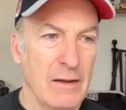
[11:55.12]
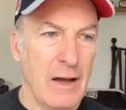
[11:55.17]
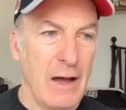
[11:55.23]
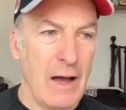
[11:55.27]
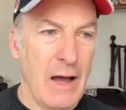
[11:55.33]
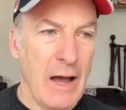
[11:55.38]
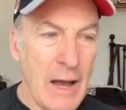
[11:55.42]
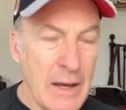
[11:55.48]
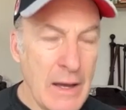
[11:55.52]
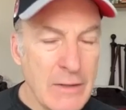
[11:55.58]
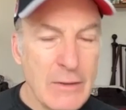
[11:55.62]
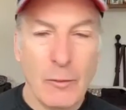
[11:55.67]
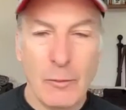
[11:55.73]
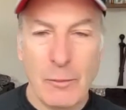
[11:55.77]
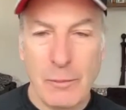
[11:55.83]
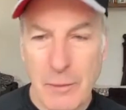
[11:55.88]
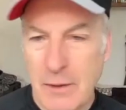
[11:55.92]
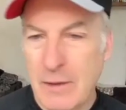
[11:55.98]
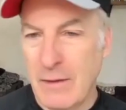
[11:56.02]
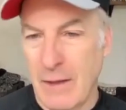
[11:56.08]
I don't
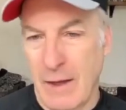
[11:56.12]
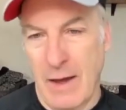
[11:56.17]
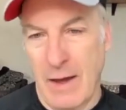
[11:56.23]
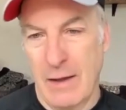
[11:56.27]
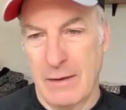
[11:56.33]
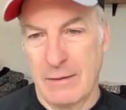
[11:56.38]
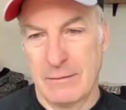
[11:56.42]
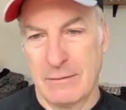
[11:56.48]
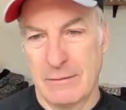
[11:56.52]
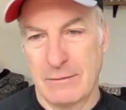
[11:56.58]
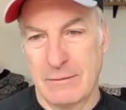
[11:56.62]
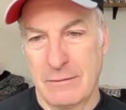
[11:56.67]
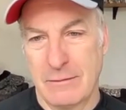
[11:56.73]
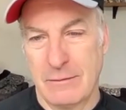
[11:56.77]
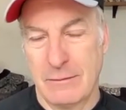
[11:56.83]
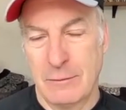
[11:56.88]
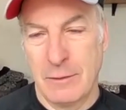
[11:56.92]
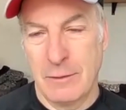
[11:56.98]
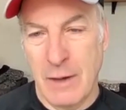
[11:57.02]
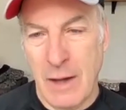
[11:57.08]
bring that.
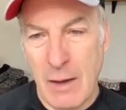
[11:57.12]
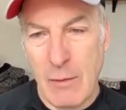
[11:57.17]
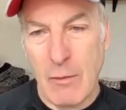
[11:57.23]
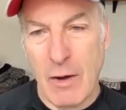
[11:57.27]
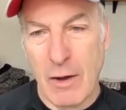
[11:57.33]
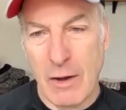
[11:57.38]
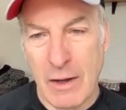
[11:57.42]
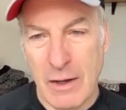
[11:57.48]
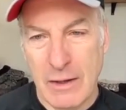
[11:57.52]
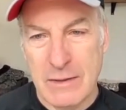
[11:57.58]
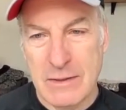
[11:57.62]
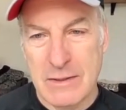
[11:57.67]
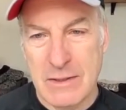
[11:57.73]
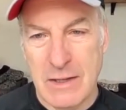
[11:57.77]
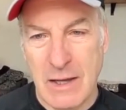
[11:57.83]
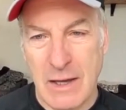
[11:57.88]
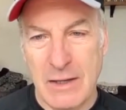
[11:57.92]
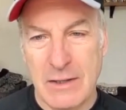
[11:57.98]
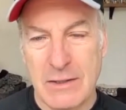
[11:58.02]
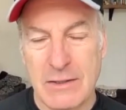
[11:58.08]
When I walk on
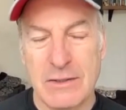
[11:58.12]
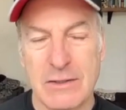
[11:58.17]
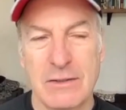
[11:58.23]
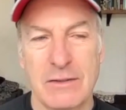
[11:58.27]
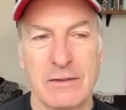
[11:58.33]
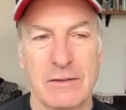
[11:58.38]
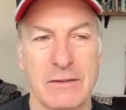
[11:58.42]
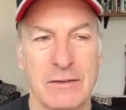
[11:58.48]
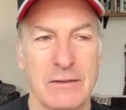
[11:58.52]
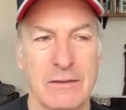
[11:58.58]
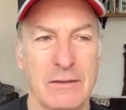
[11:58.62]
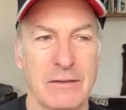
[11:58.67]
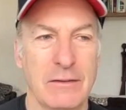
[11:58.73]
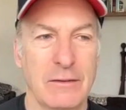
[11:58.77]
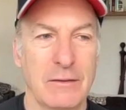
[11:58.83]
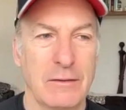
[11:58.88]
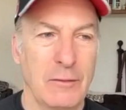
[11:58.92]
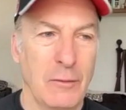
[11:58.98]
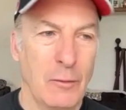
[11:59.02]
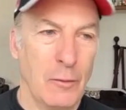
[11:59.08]
stage
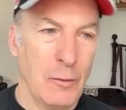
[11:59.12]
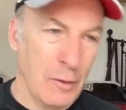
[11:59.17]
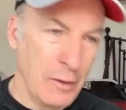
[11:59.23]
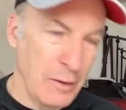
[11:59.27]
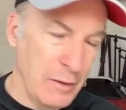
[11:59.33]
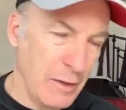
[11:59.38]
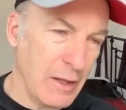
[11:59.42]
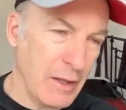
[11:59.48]
or in the